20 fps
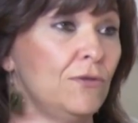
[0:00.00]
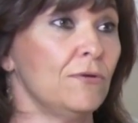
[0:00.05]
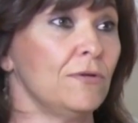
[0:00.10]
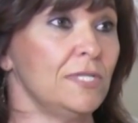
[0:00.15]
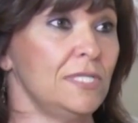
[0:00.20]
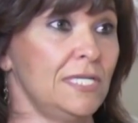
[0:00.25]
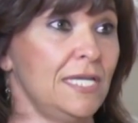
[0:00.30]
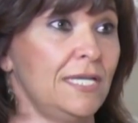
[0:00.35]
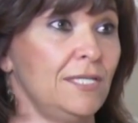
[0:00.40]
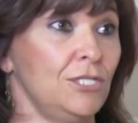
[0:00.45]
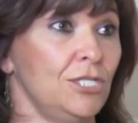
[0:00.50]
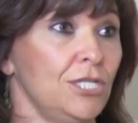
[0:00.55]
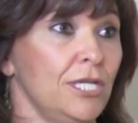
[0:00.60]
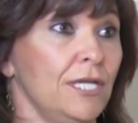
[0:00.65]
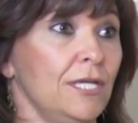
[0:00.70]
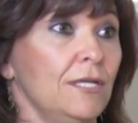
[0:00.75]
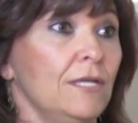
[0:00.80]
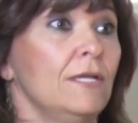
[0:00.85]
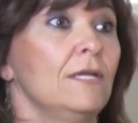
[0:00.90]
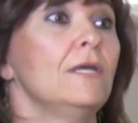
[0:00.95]
your
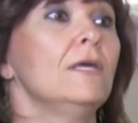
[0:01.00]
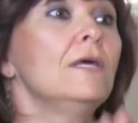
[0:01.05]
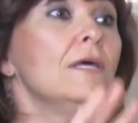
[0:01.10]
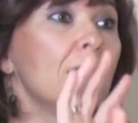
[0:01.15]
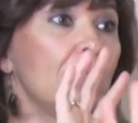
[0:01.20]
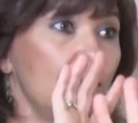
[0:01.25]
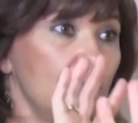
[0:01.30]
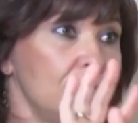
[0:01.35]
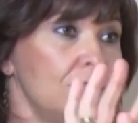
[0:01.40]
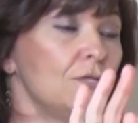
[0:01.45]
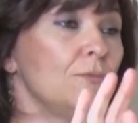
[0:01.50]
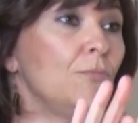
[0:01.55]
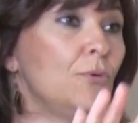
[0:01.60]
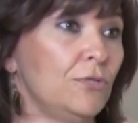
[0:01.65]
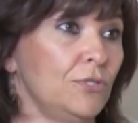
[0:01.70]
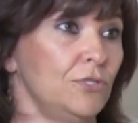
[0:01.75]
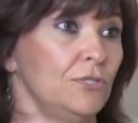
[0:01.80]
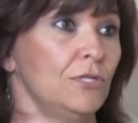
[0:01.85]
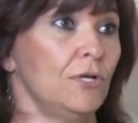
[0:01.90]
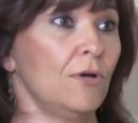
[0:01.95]
intention to
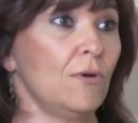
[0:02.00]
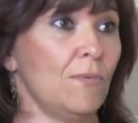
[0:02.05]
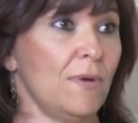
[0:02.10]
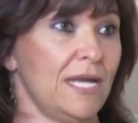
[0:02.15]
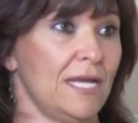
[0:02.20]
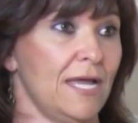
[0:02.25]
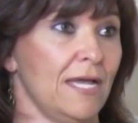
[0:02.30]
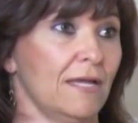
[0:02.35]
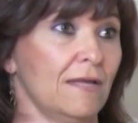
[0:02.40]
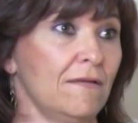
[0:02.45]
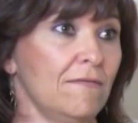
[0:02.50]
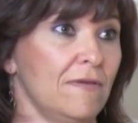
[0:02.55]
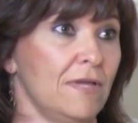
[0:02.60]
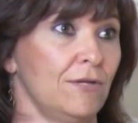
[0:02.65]
push away negative